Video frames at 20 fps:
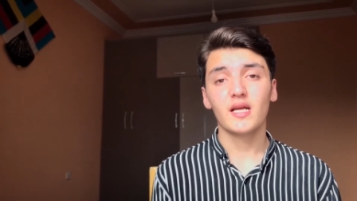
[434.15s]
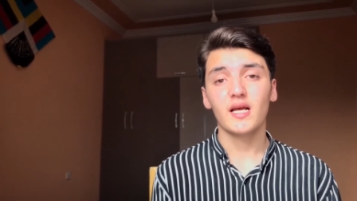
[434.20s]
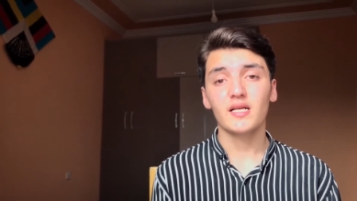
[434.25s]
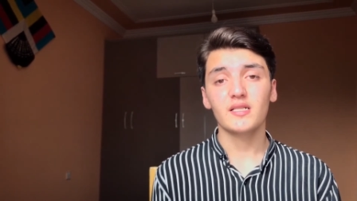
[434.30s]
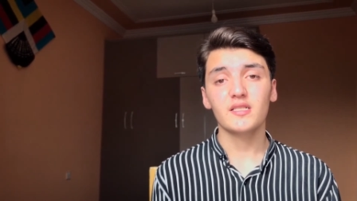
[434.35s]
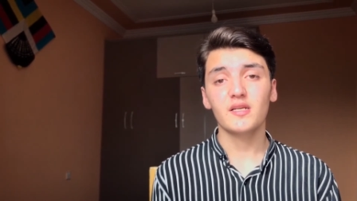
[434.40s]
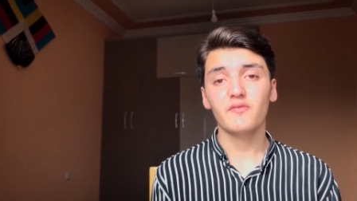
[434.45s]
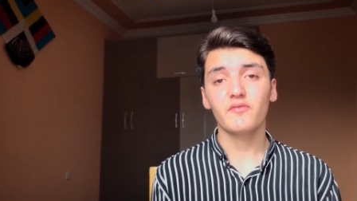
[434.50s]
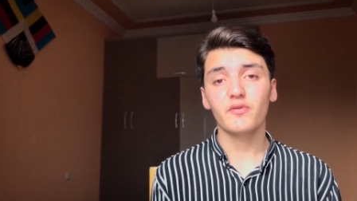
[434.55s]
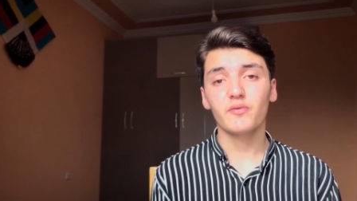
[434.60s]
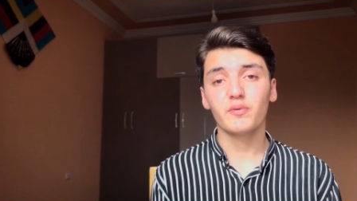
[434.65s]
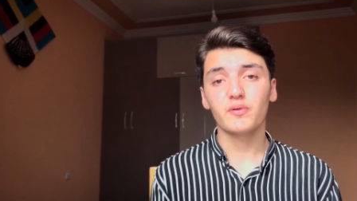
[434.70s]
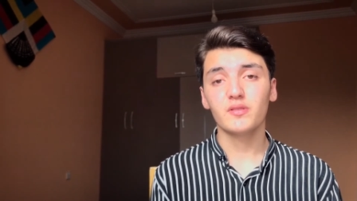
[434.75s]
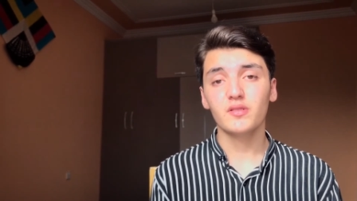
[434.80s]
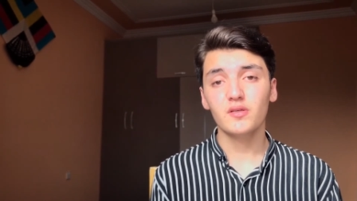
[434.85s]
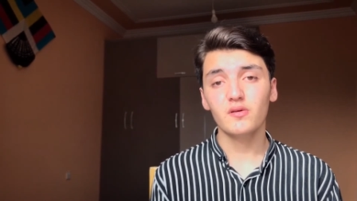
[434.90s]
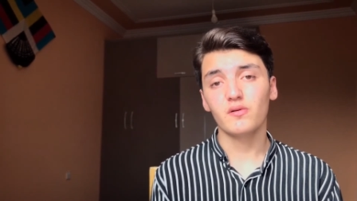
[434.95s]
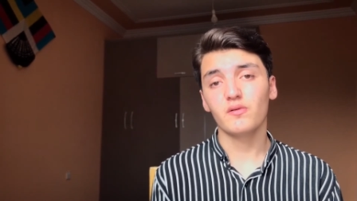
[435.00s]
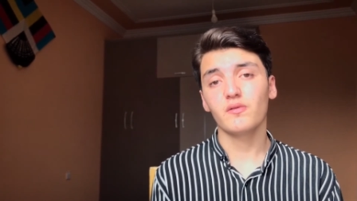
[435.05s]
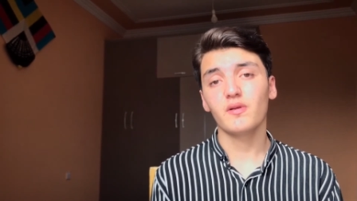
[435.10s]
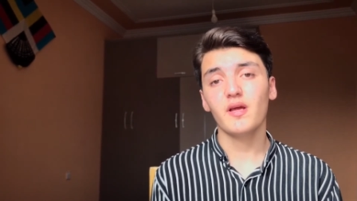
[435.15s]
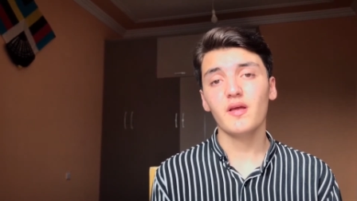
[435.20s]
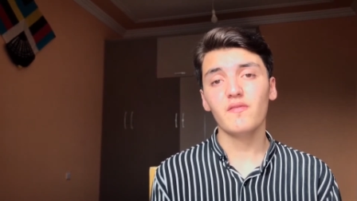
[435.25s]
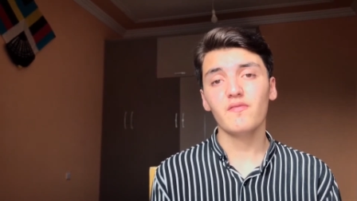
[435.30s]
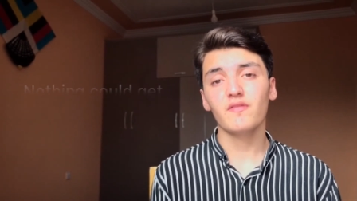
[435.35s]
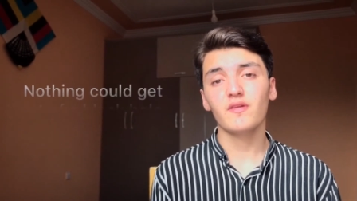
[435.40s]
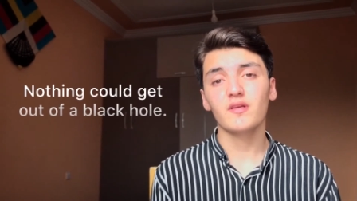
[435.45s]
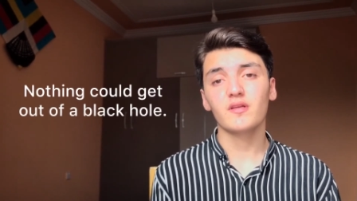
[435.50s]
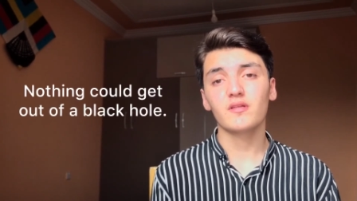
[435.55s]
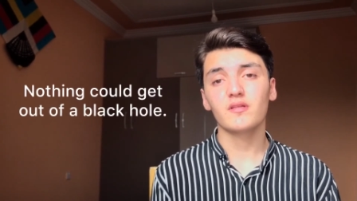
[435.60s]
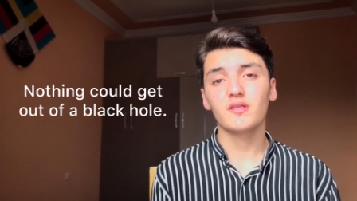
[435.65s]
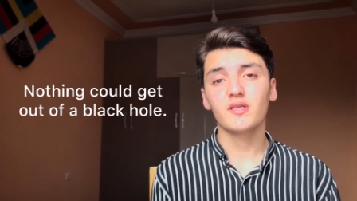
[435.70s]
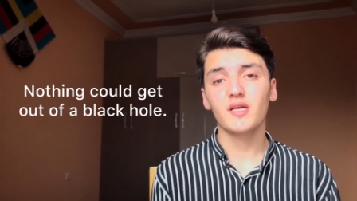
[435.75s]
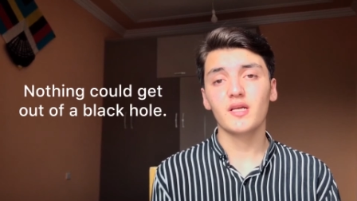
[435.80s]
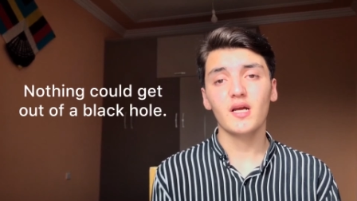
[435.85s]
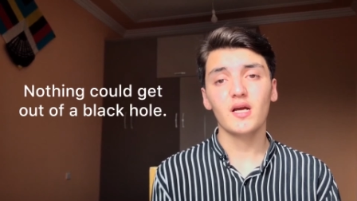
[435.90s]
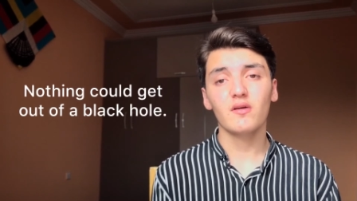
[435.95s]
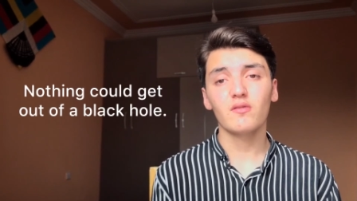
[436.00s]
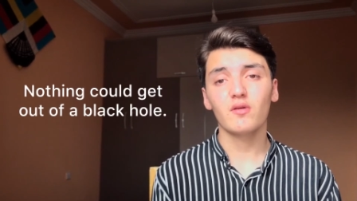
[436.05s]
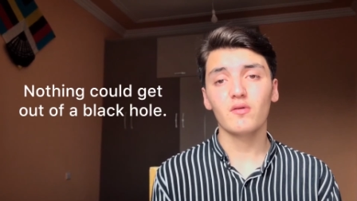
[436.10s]
as everyone knew, nothing could
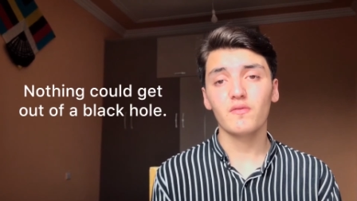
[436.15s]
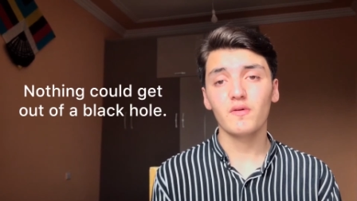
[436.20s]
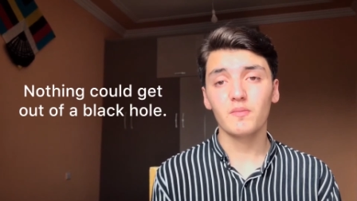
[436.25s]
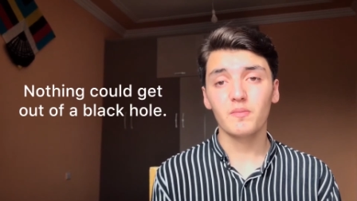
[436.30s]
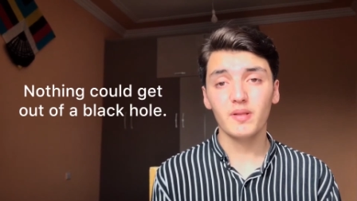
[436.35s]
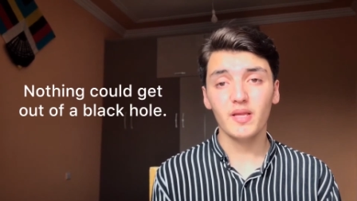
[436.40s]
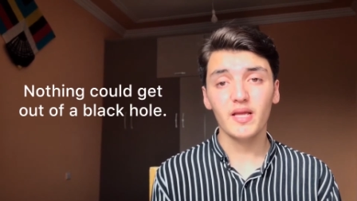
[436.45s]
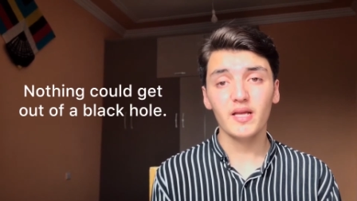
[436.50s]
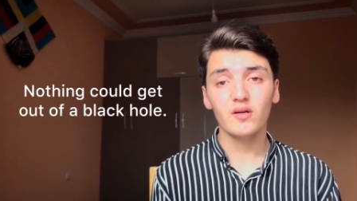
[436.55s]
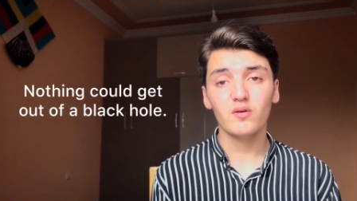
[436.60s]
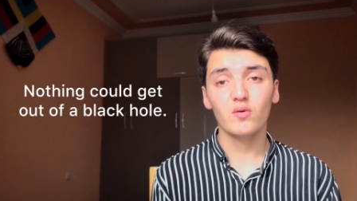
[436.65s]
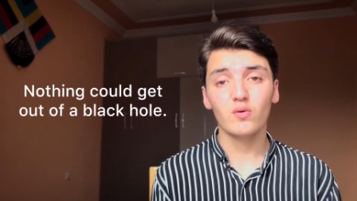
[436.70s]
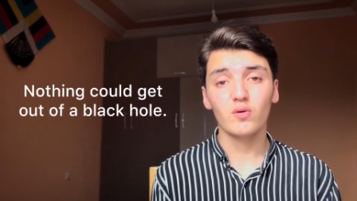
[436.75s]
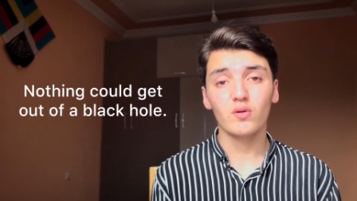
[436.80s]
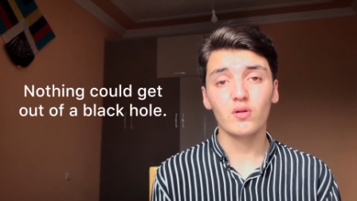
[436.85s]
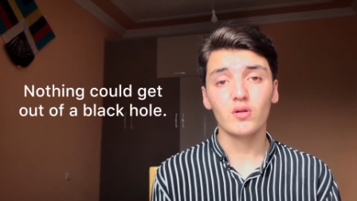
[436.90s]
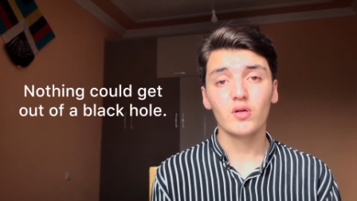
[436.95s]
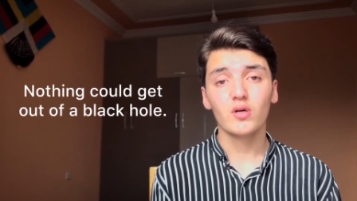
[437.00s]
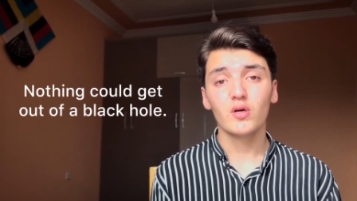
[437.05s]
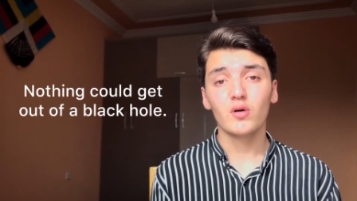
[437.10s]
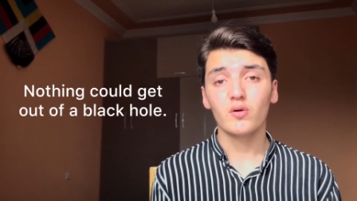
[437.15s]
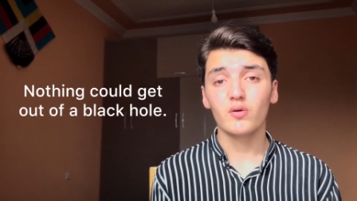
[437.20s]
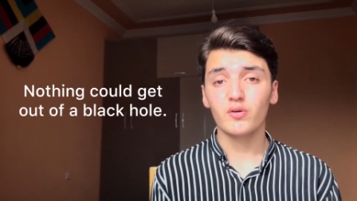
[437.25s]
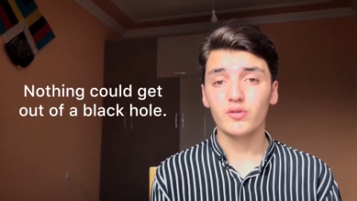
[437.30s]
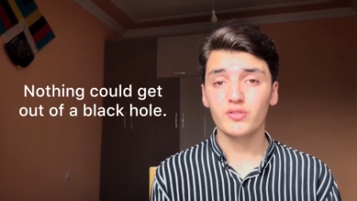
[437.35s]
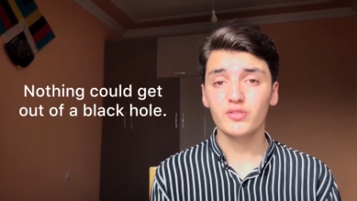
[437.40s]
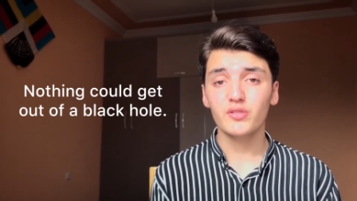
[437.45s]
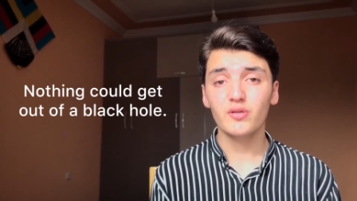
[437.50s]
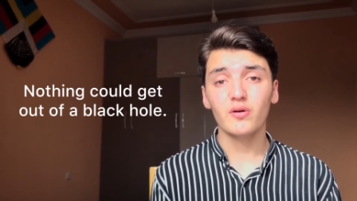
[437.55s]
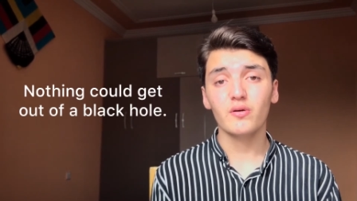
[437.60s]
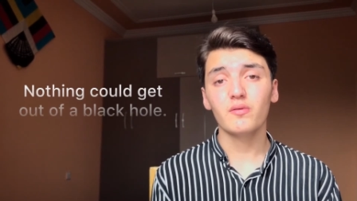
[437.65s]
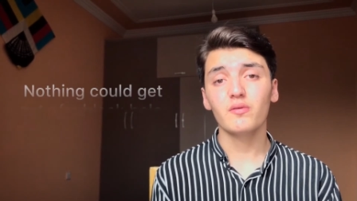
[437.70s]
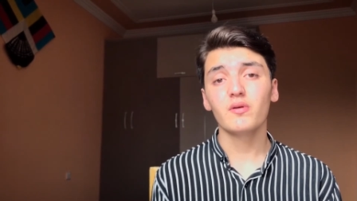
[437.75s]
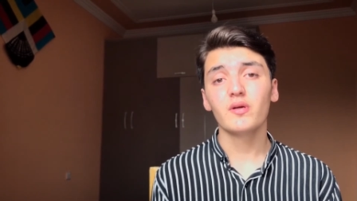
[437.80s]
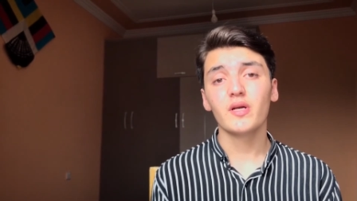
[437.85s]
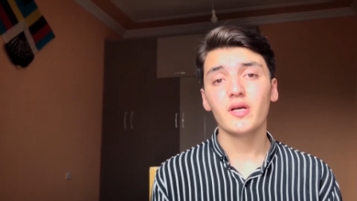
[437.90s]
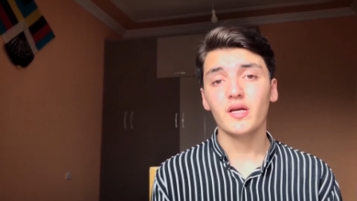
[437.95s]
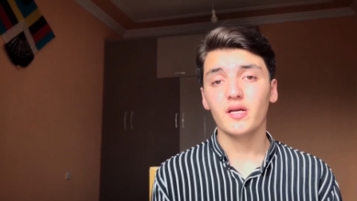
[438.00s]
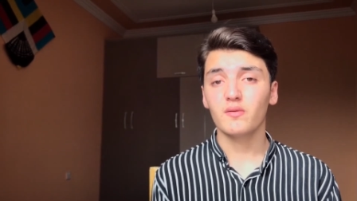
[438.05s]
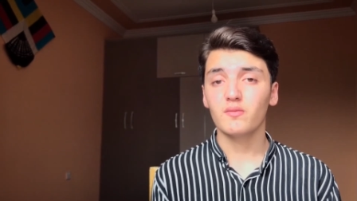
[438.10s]
get out of a black hole, or so
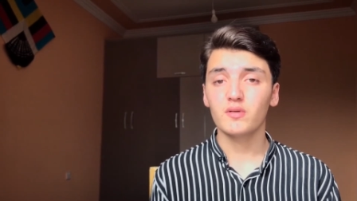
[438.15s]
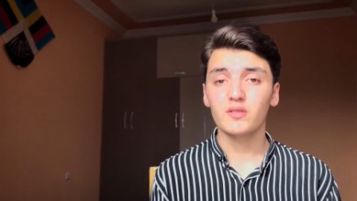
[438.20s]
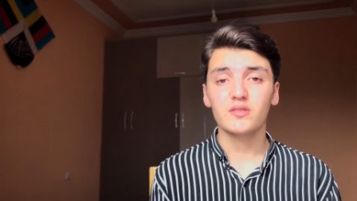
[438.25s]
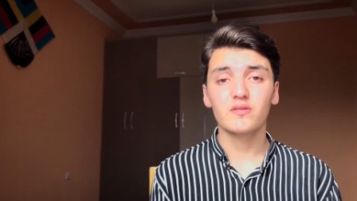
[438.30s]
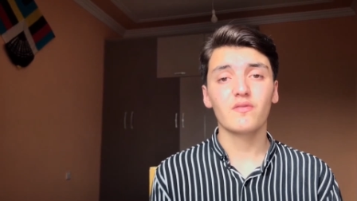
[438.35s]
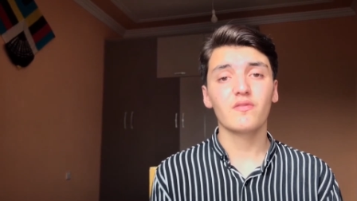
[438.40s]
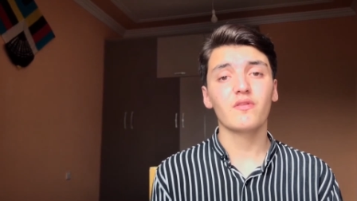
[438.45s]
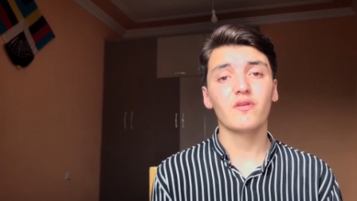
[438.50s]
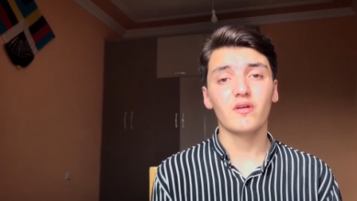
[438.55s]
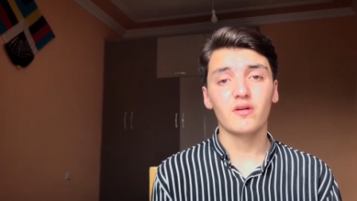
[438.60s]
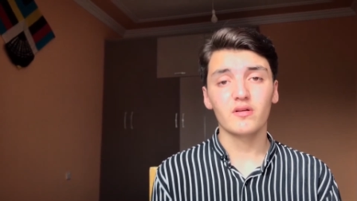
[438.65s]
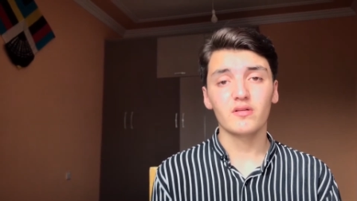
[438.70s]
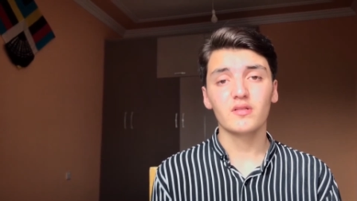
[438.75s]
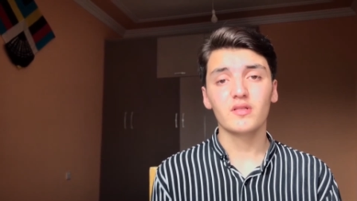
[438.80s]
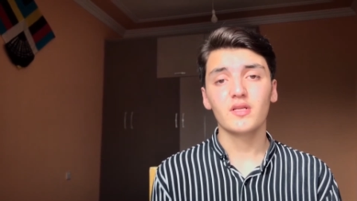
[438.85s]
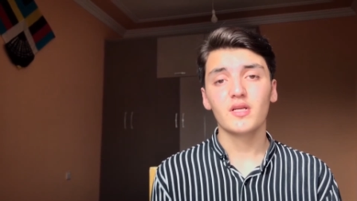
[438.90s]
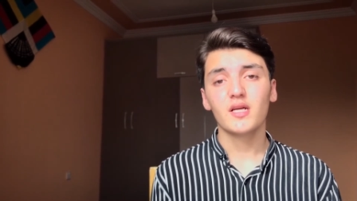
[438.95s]
it was thought.